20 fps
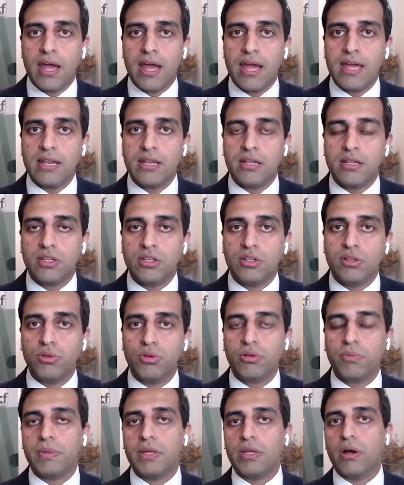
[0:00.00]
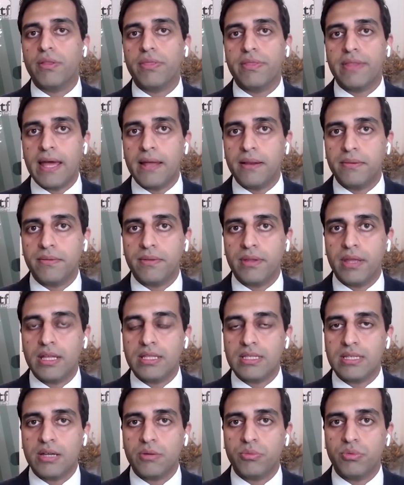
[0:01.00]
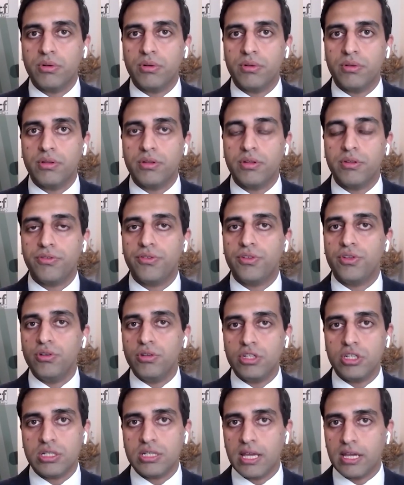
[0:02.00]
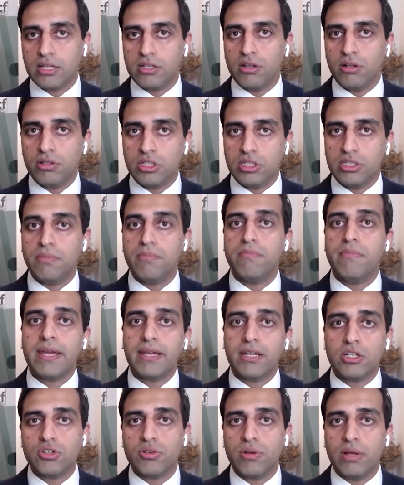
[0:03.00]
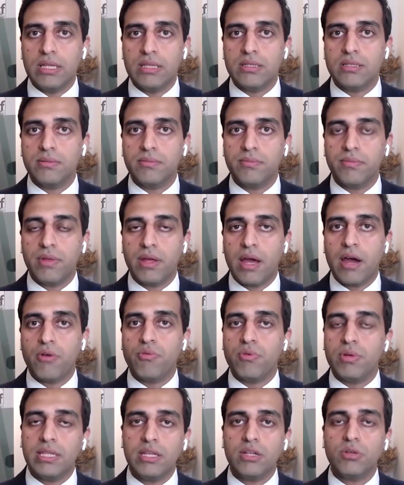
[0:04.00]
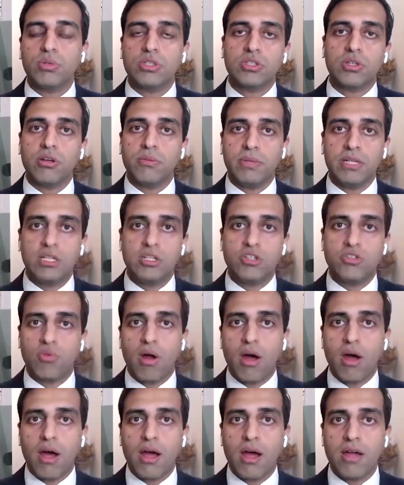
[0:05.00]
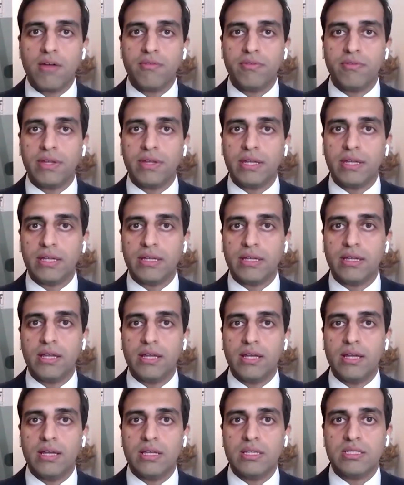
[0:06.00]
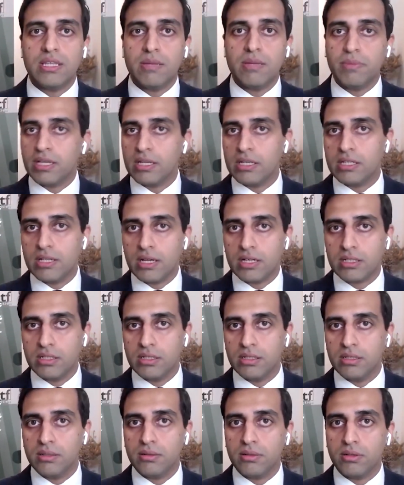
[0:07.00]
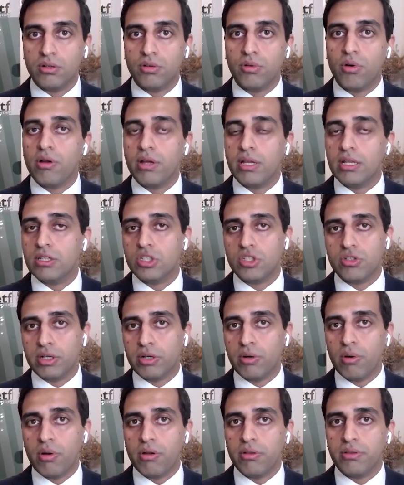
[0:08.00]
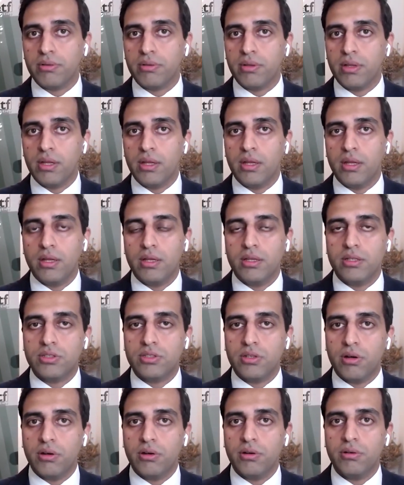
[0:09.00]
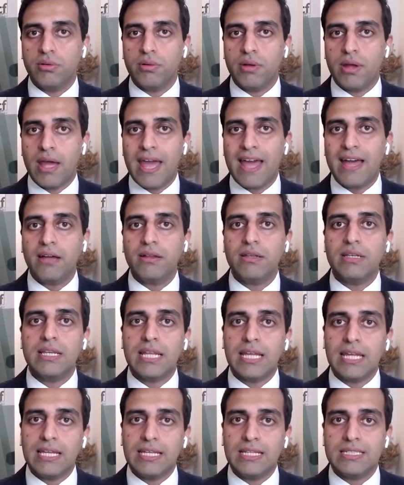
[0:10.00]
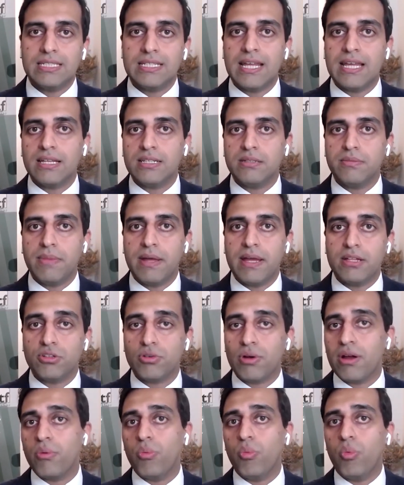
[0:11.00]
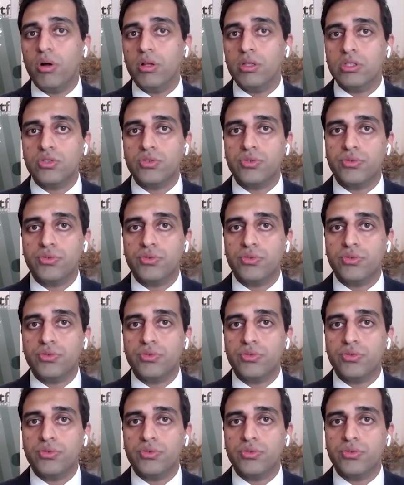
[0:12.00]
And you look beyond that and say, well, the future technology, the mega trends, are really what's going to be driving semiconductor industry growth. So our needs and our demands are our wants